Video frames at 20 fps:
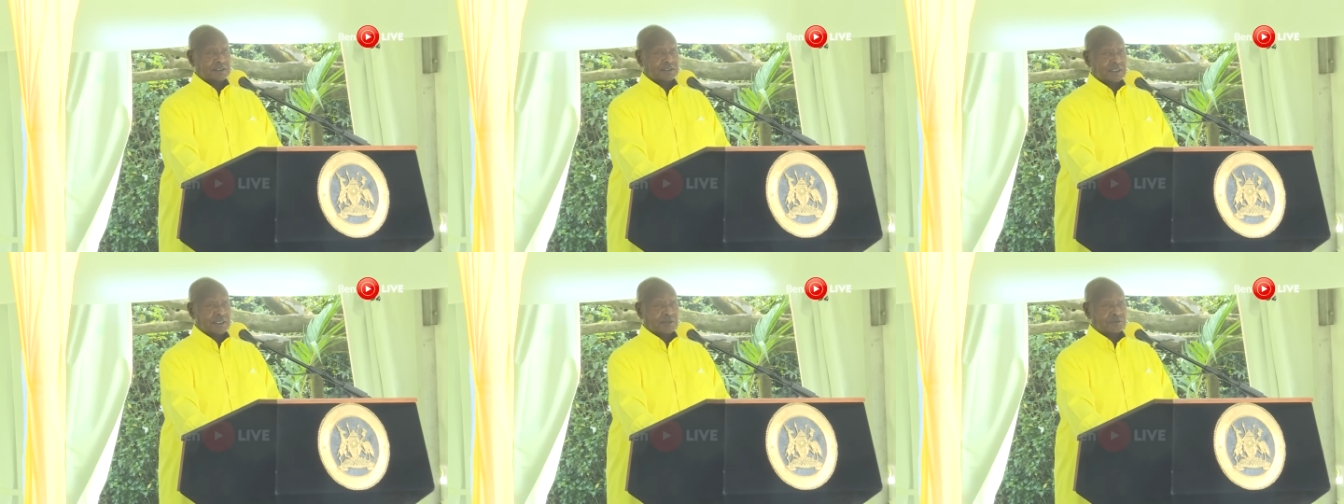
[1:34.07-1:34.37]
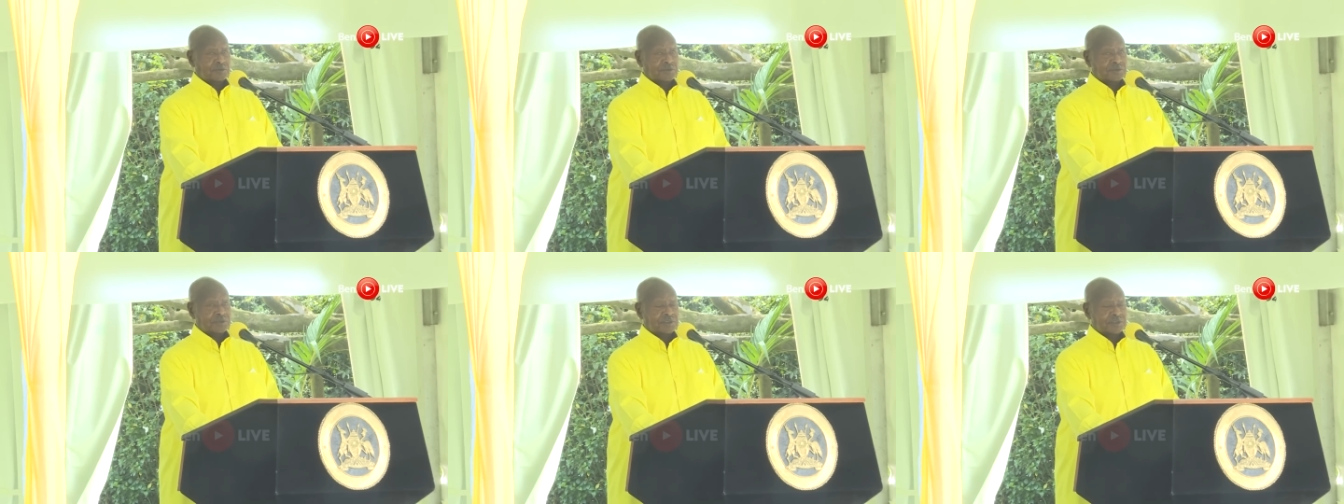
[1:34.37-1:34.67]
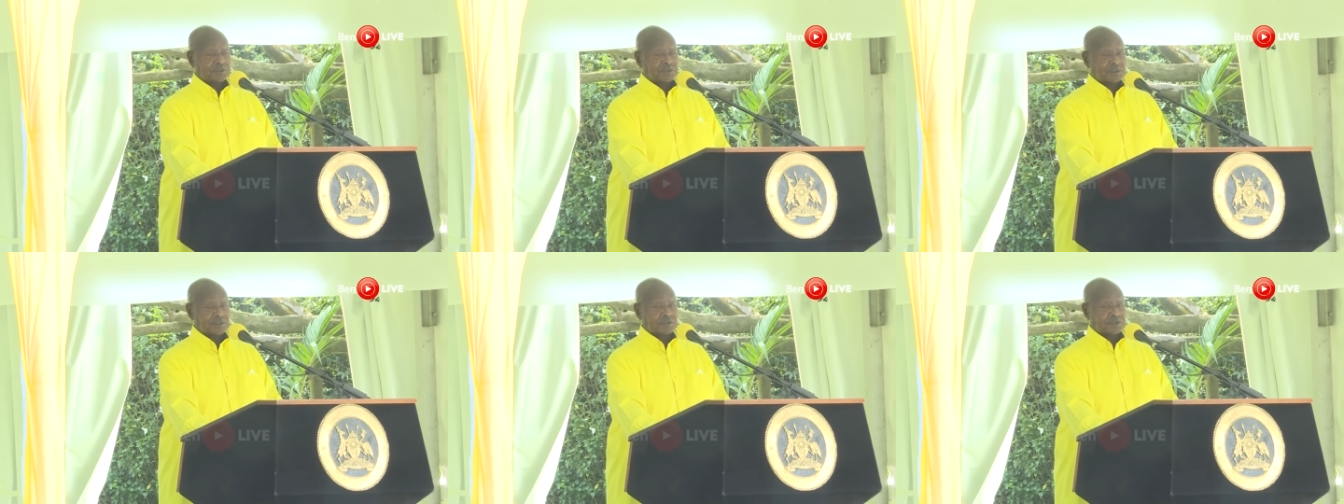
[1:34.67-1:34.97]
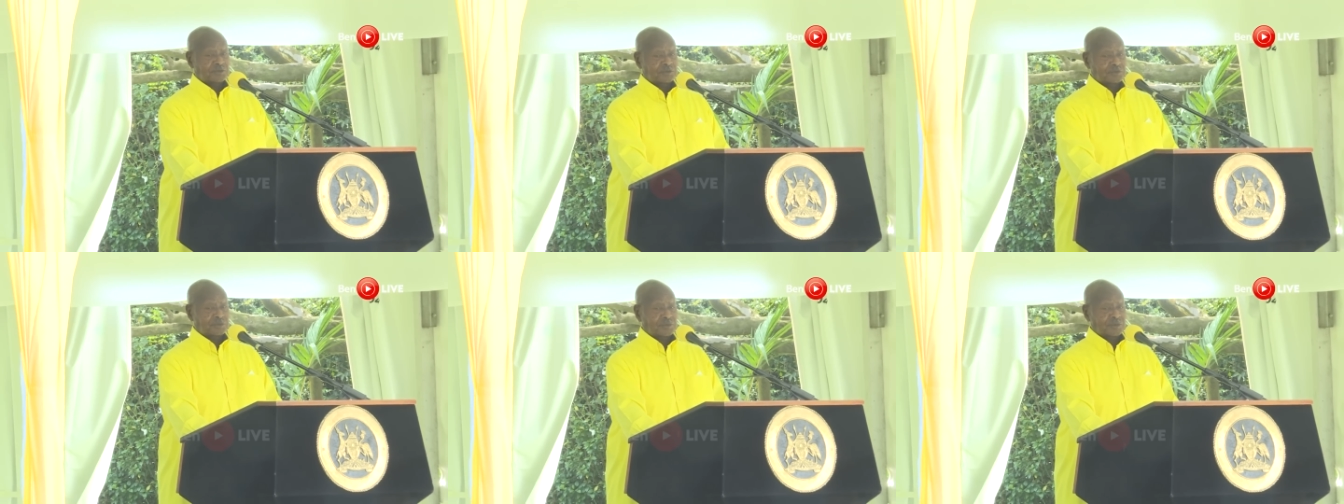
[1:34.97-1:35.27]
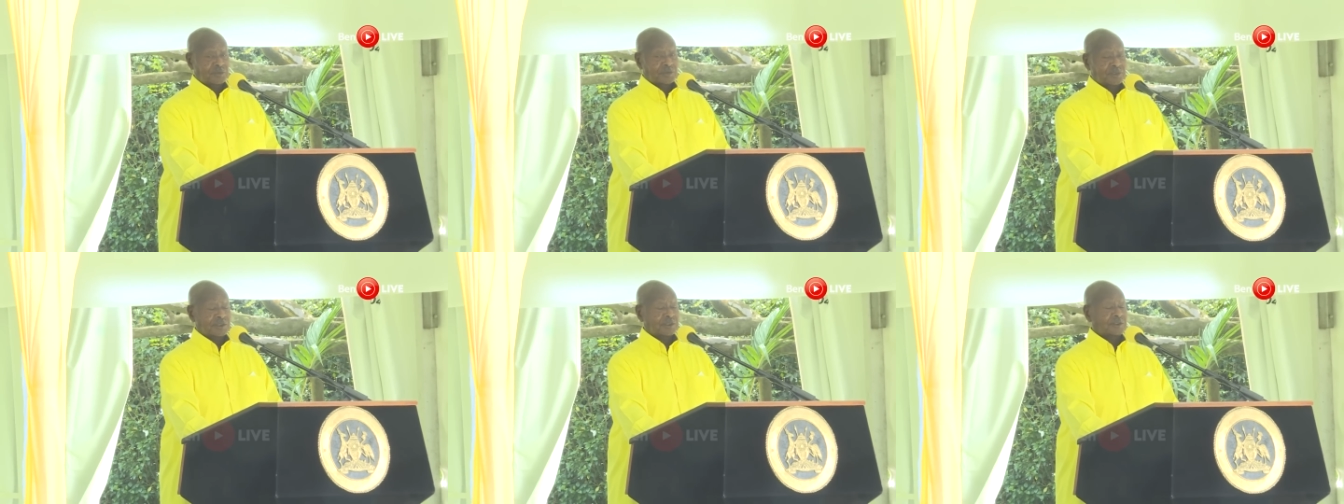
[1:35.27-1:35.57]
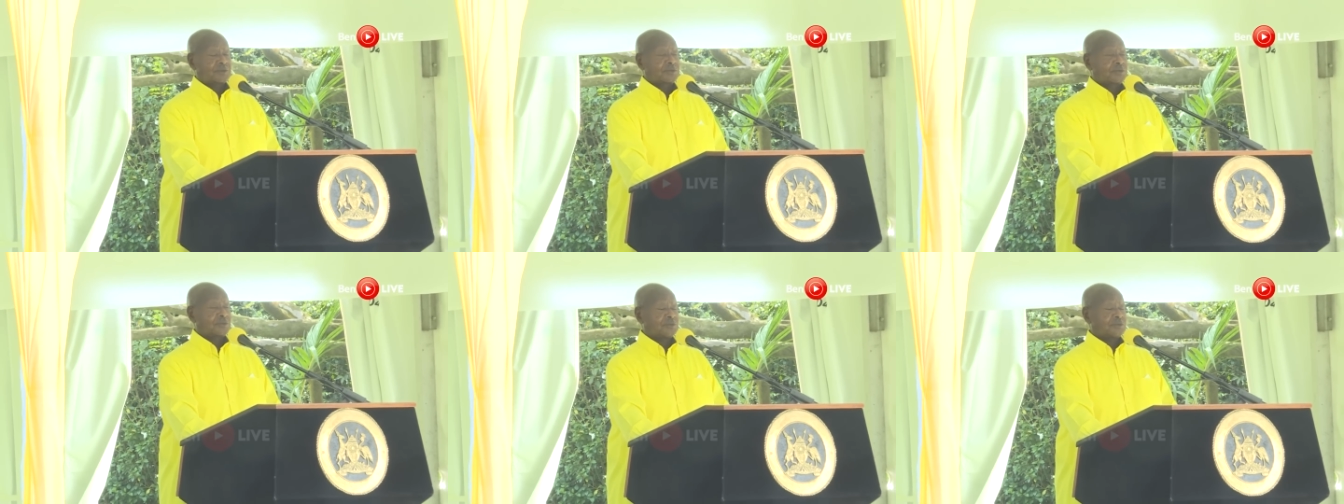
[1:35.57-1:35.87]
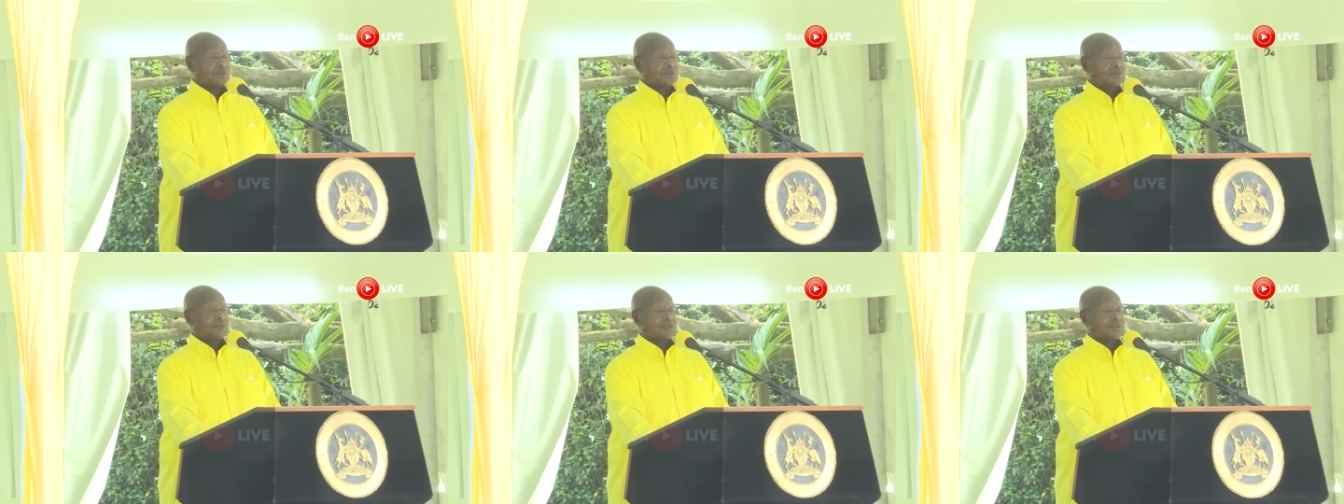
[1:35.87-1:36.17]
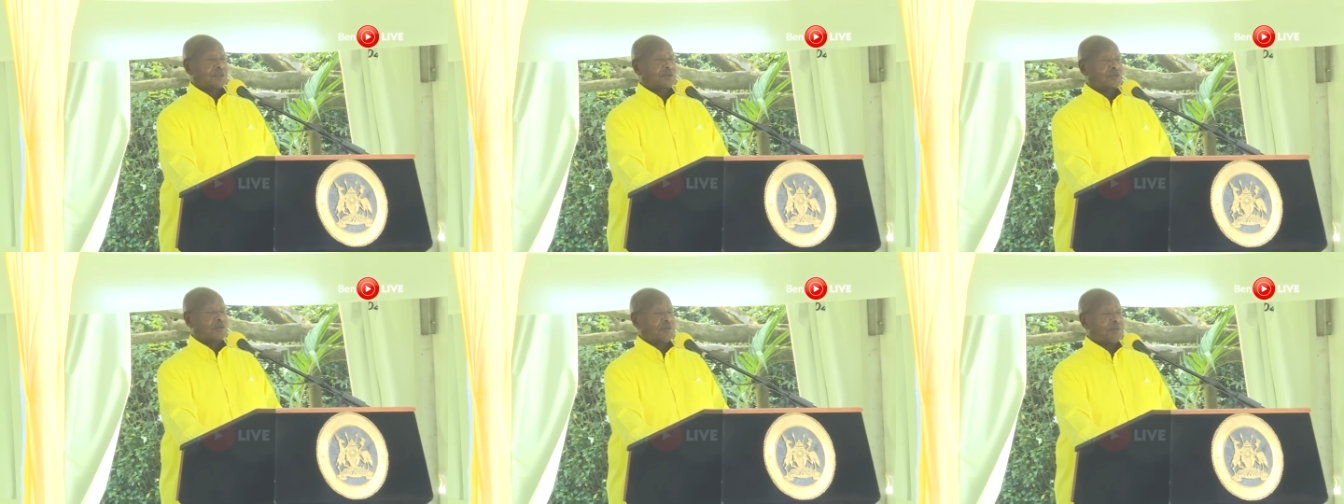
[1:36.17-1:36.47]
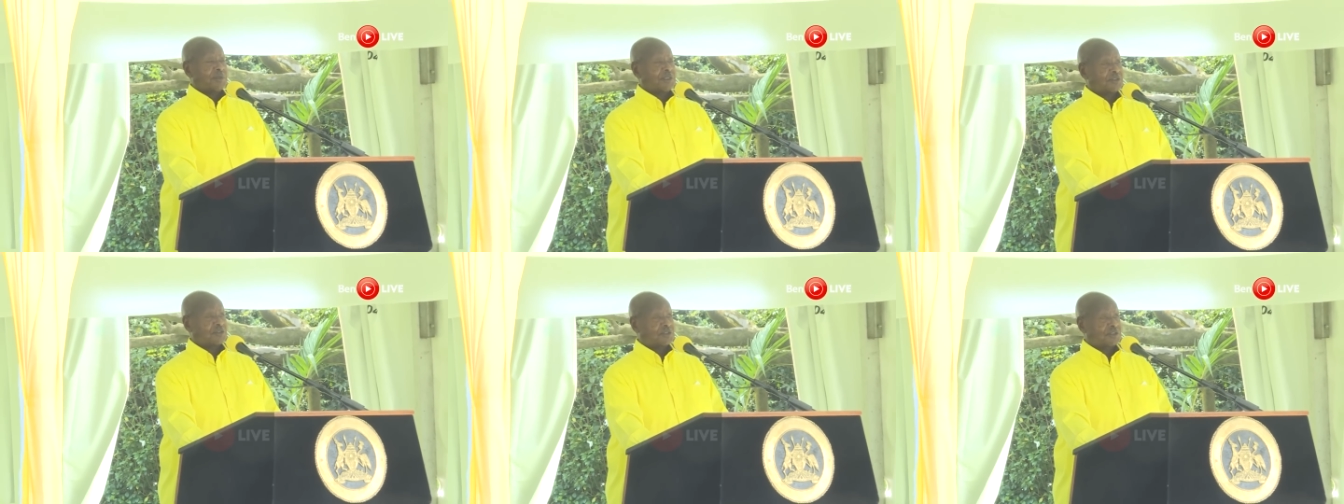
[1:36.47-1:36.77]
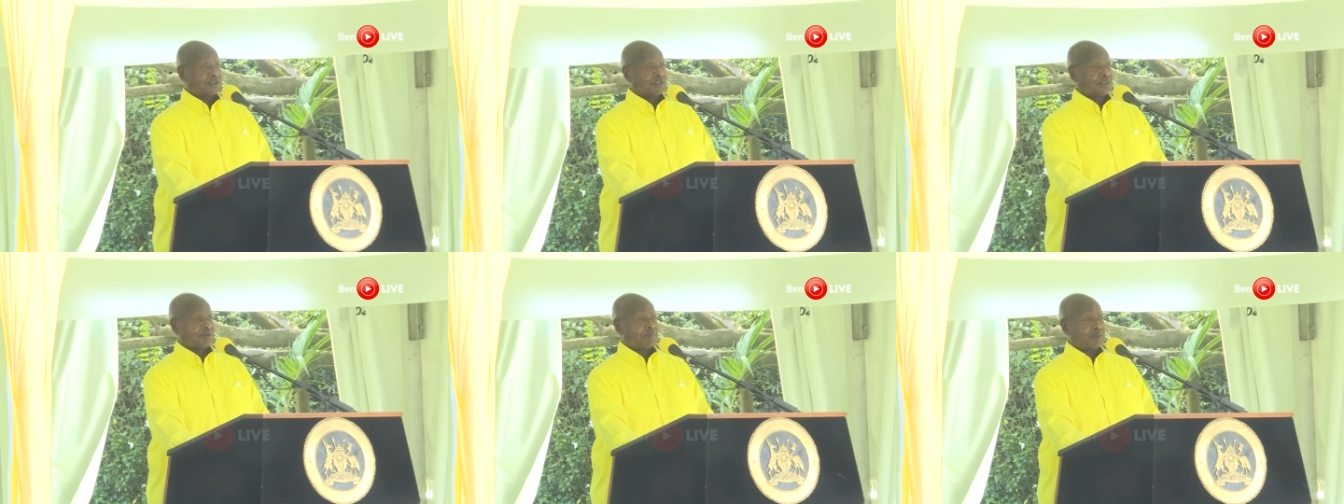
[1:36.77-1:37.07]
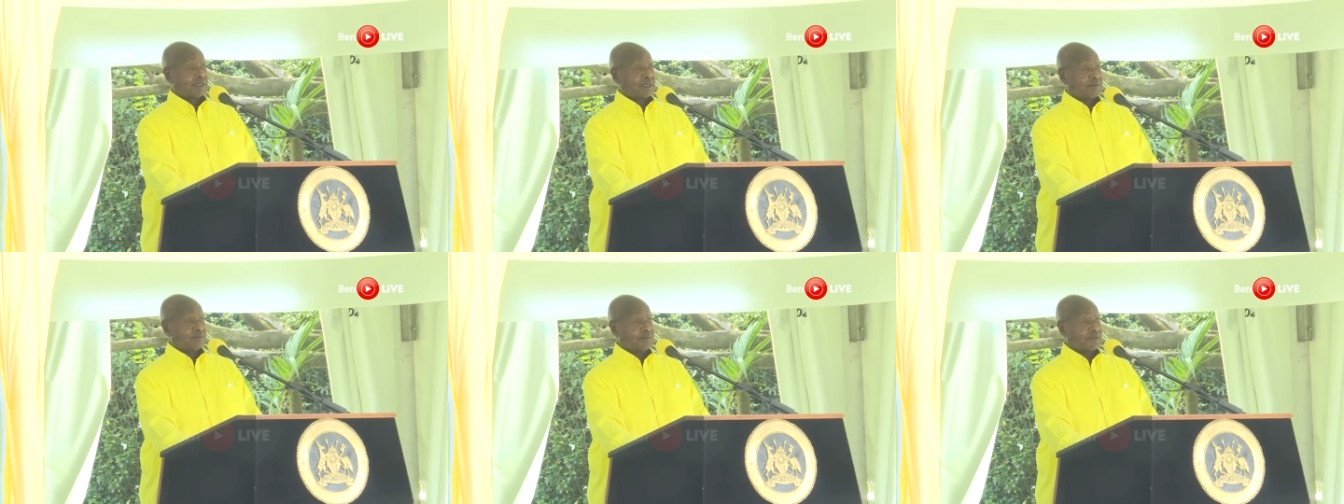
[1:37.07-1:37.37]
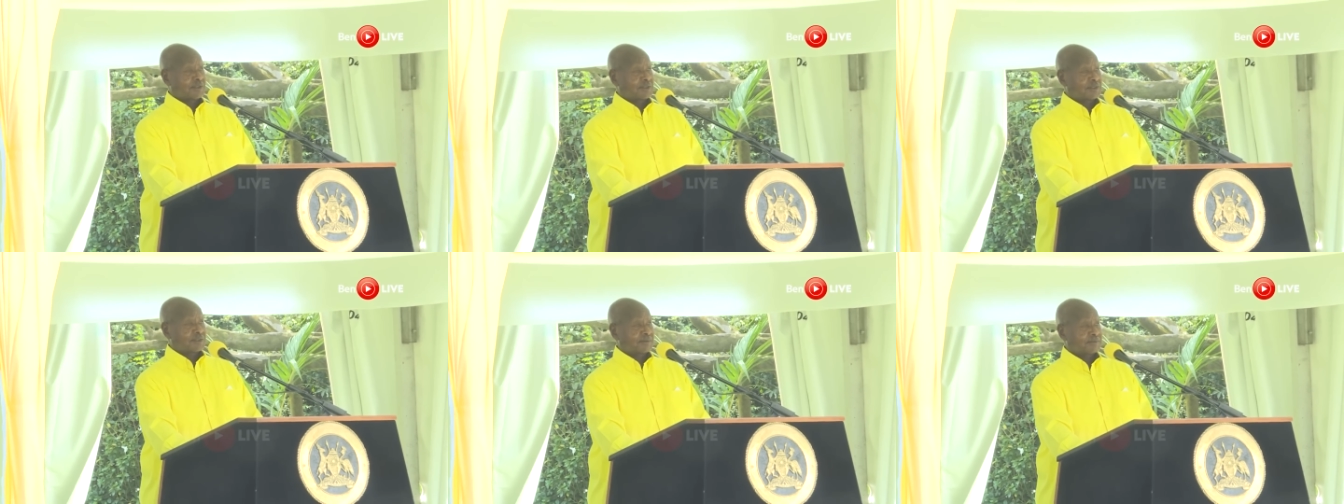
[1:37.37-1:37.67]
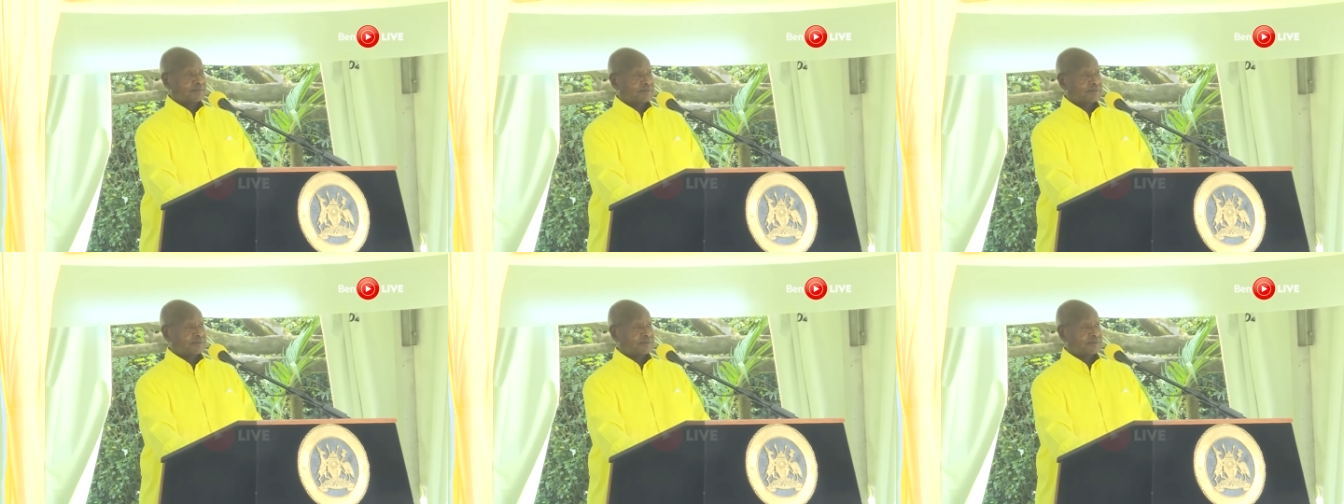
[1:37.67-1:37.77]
I could see this through the comments in the parliament.